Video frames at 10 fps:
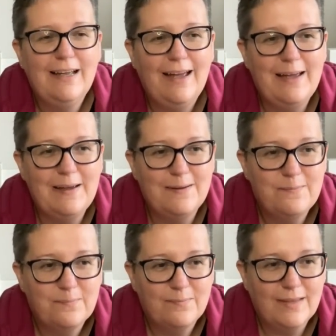And
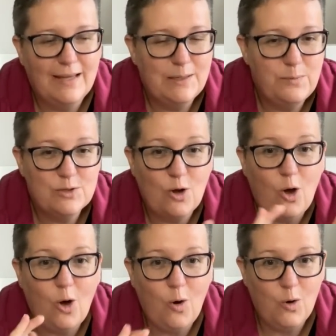it was
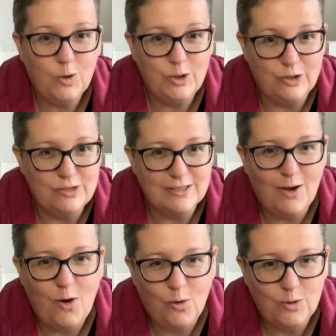all good,
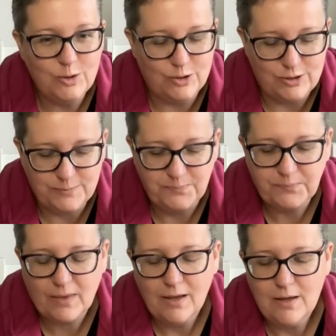all good.
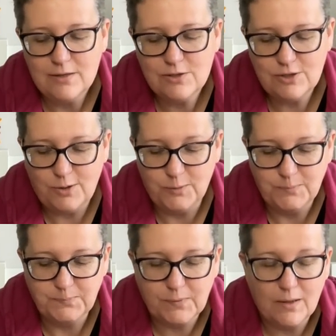So
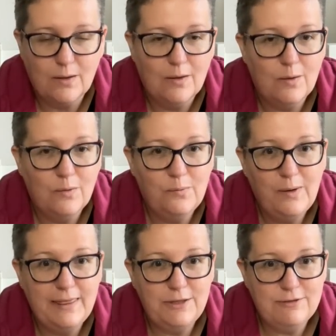
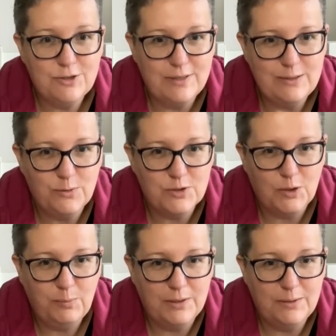when the retreat doors
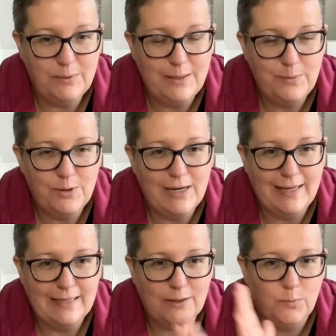opened, we were
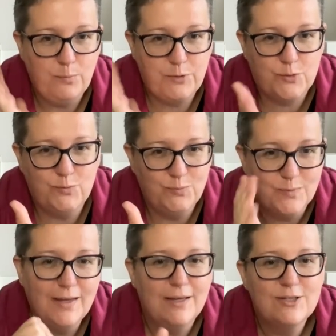like
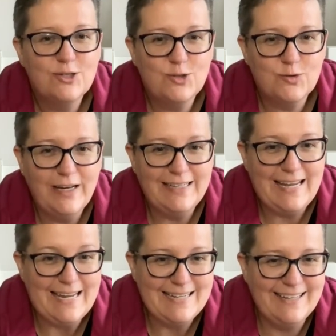straight
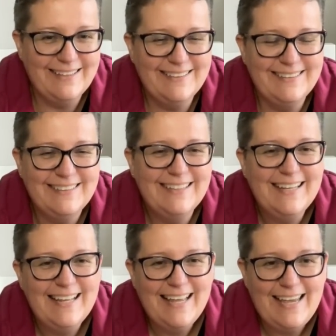
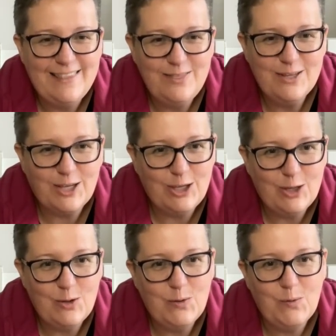in the
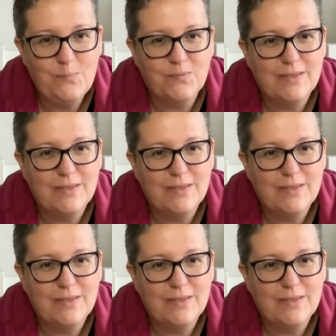queue.